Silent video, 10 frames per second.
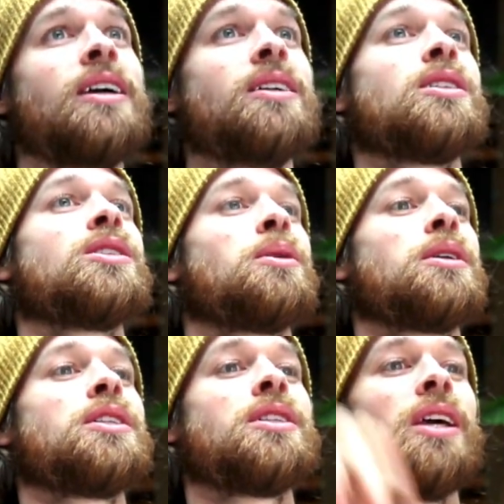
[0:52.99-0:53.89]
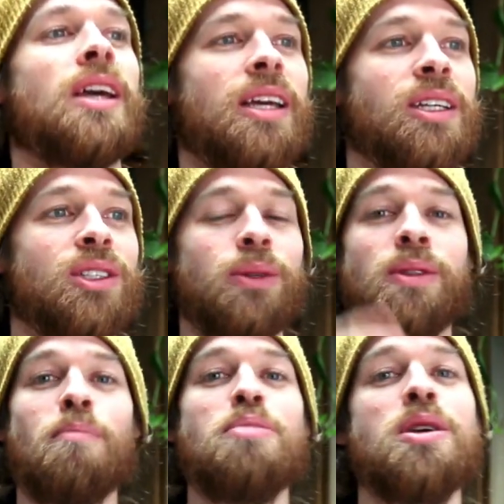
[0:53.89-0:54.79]
into source, into
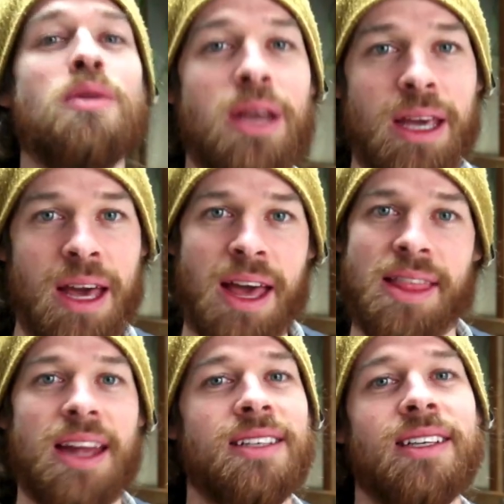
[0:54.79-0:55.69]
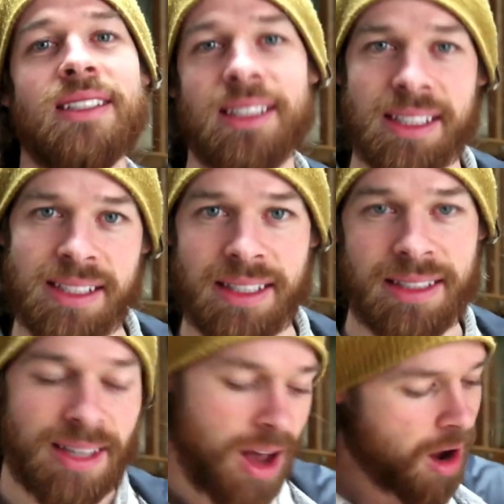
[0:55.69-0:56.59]
the beauty that is existence,